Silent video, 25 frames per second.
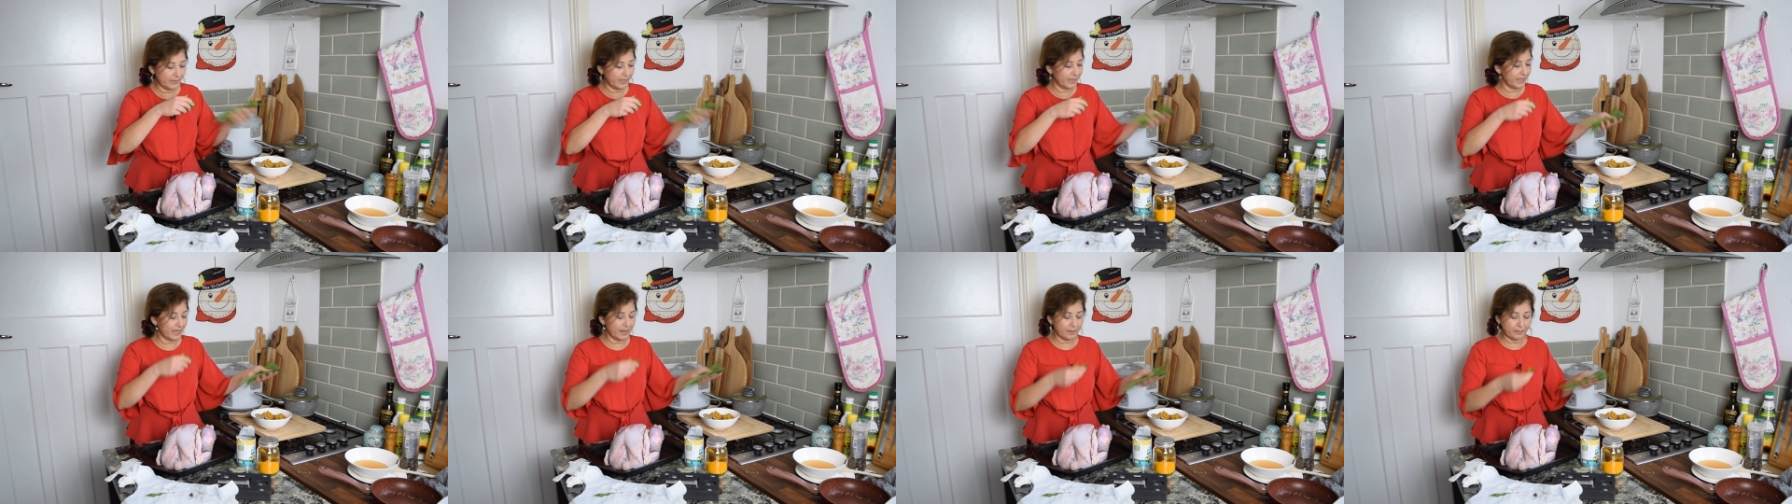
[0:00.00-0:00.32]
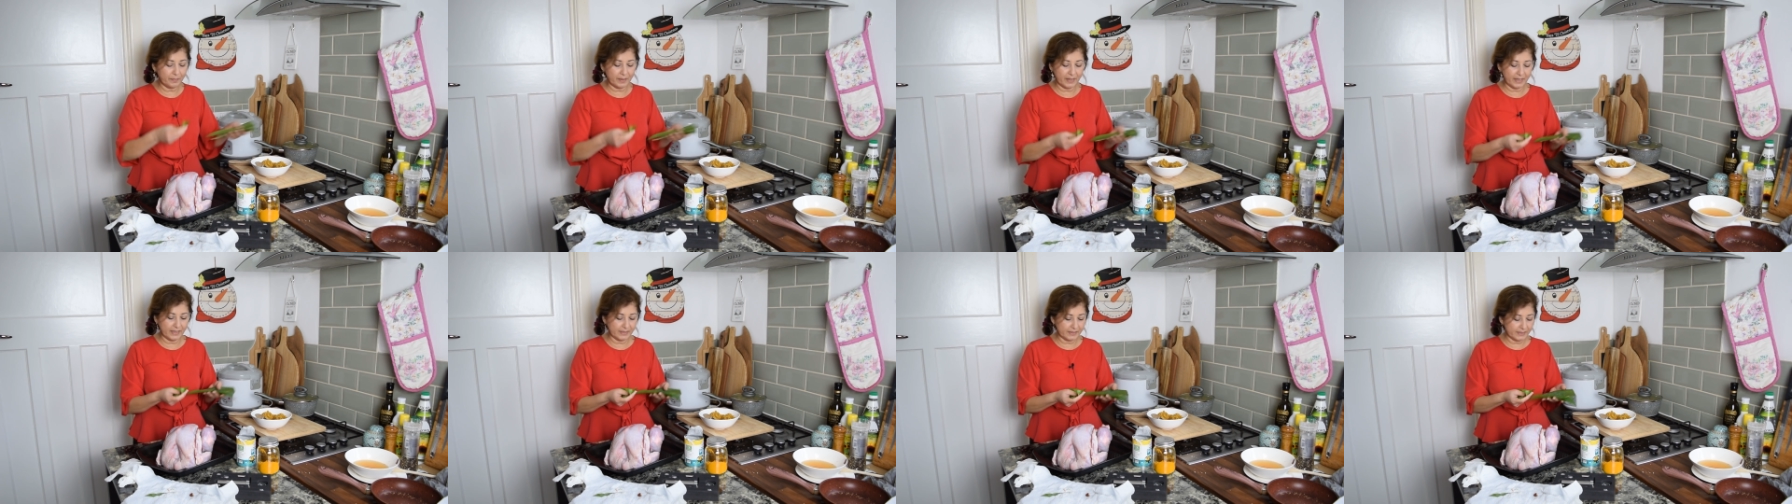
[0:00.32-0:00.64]
in our
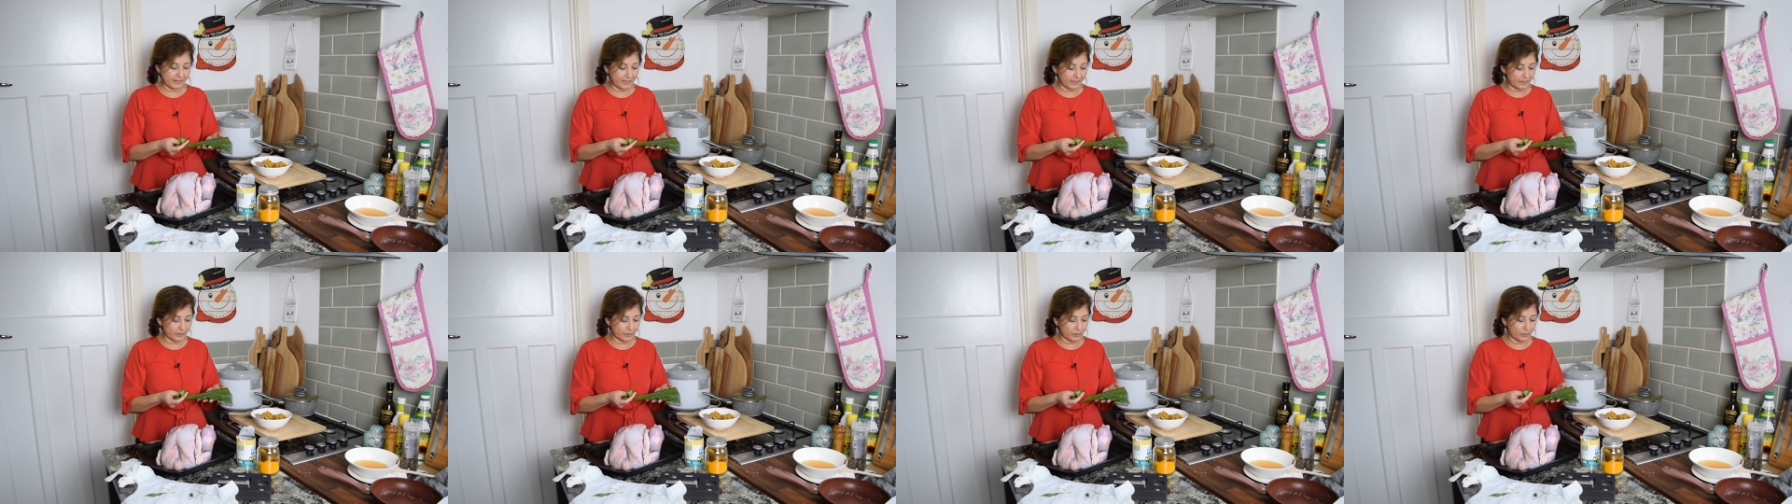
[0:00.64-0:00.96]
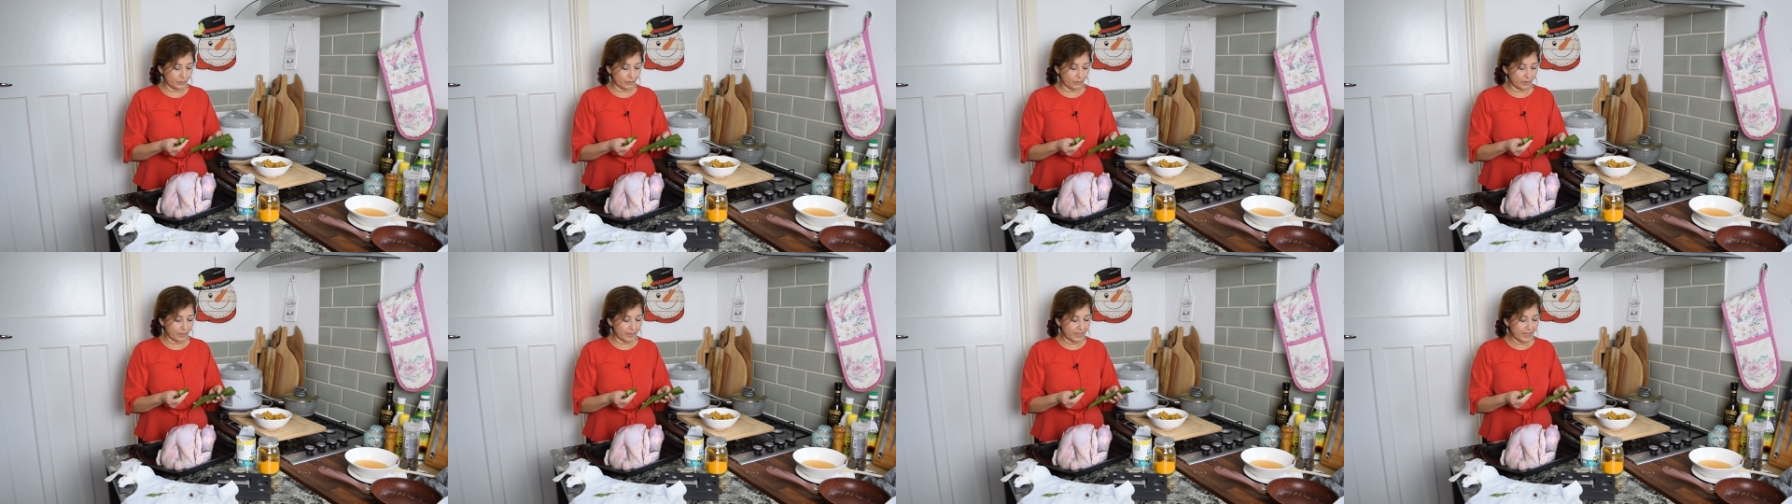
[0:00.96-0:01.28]
paste and
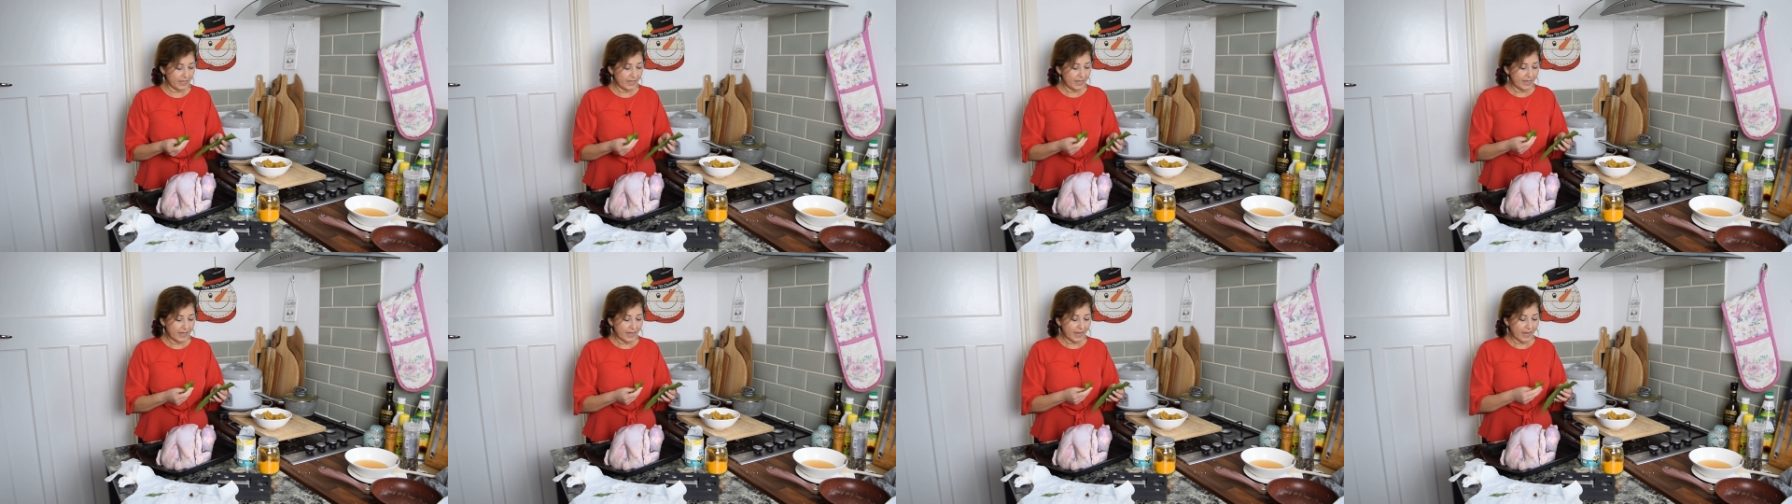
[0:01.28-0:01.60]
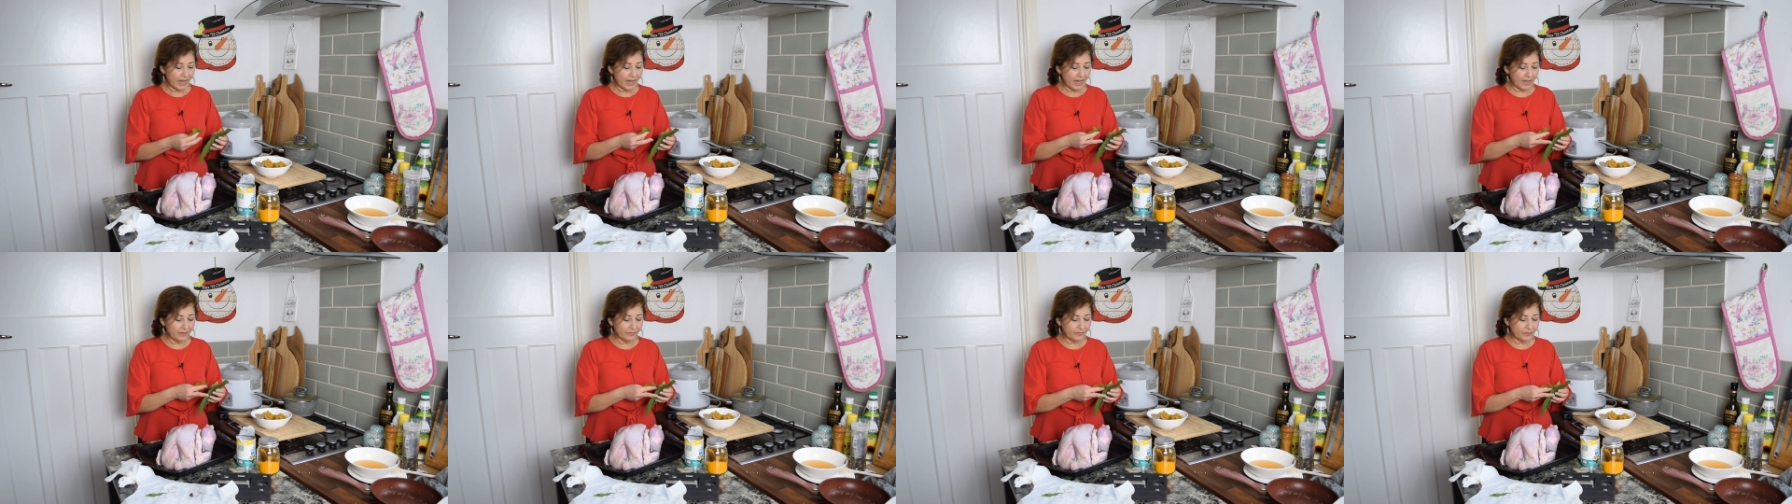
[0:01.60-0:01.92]
so on.
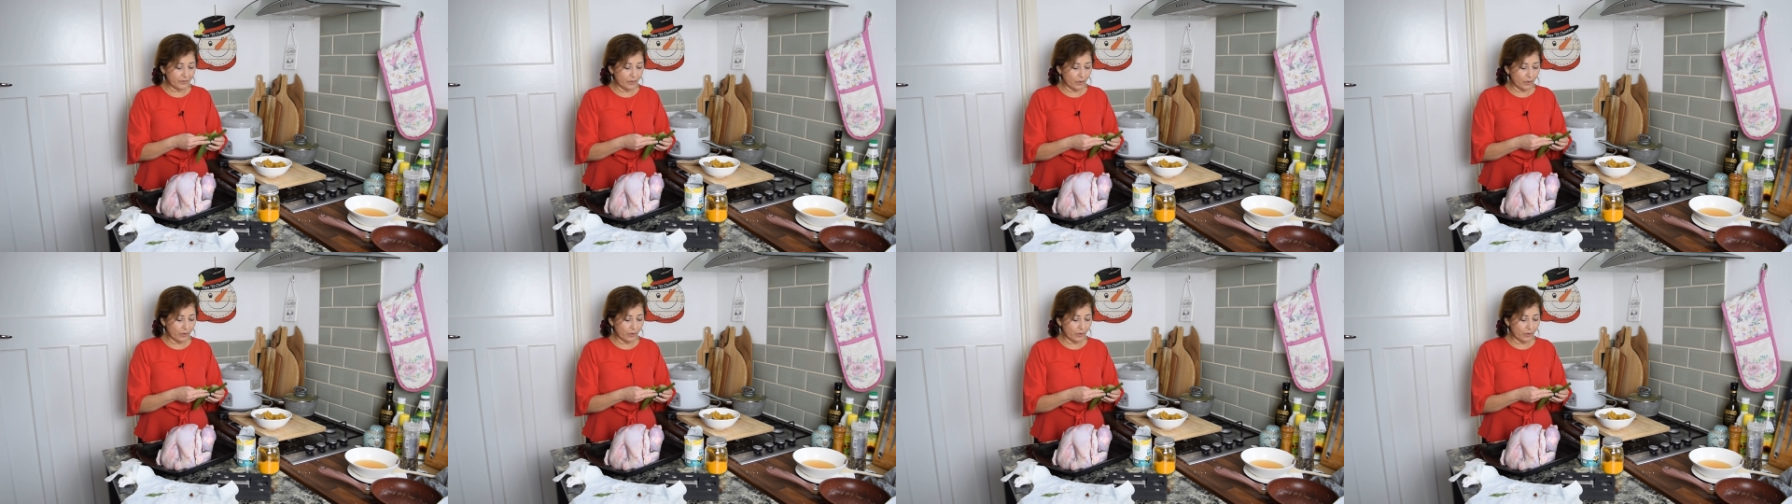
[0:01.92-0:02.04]
I've